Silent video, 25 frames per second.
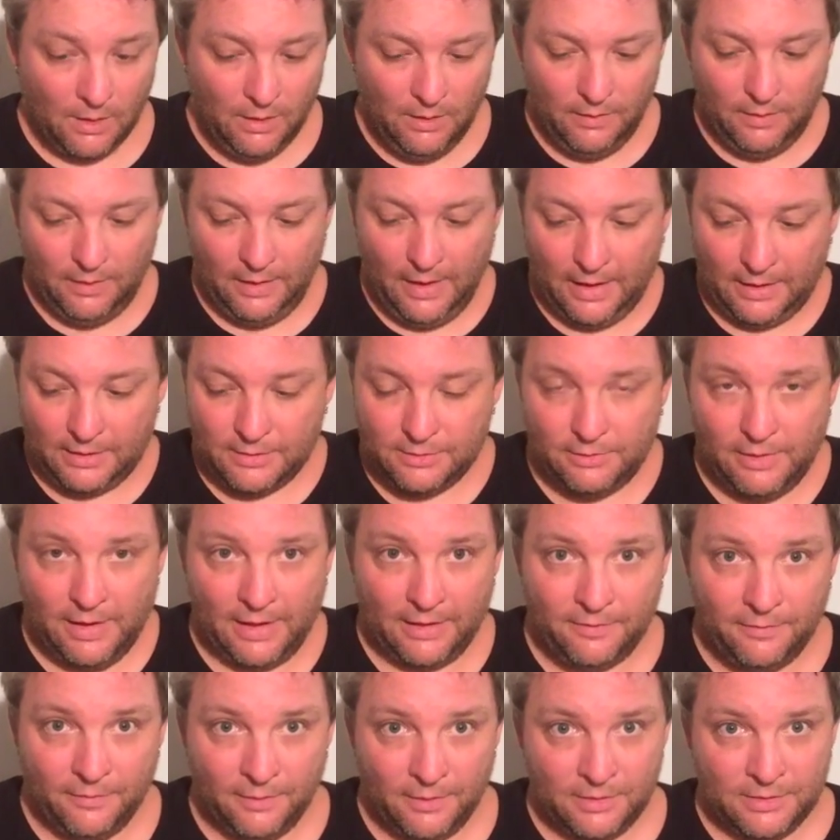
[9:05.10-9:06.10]
the
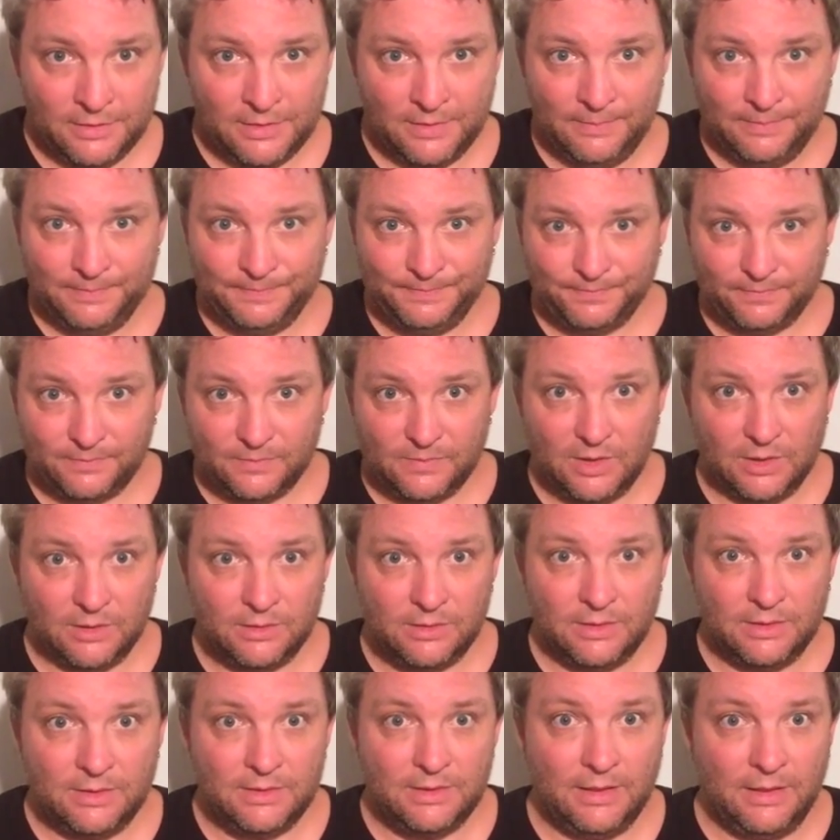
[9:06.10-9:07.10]
extract version just
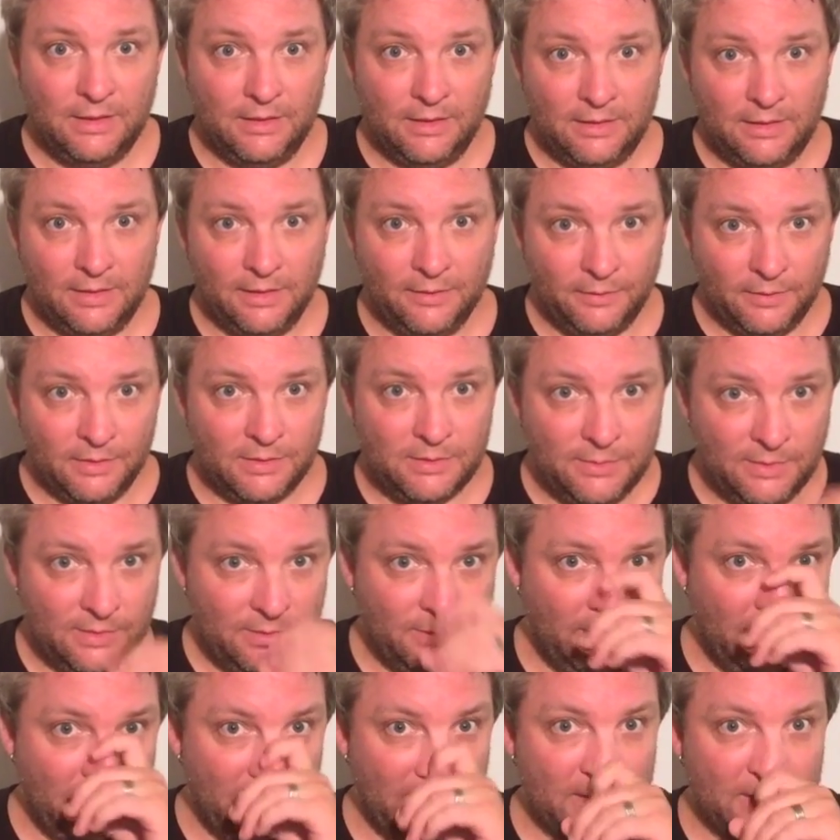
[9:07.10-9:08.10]
to see the difference
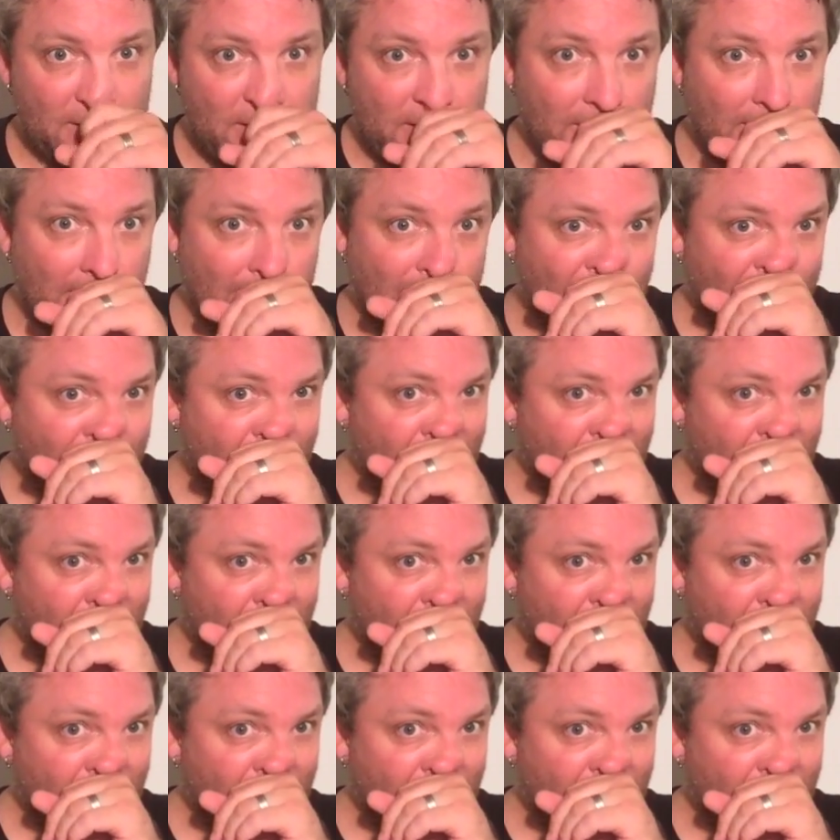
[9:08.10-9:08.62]
between these two.